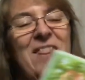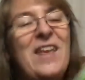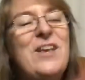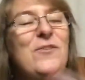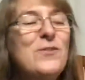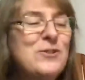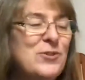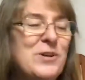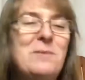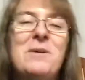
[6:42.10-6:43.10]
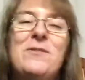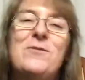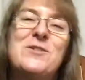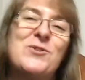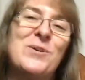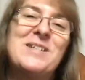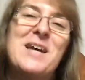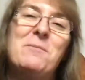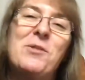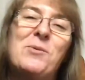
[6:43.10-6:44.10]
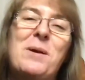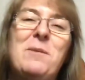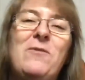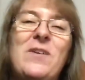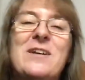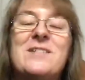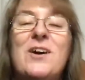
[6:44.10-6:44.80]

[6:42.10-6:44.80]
Thank you for joining me for Storytime with Grammy Field.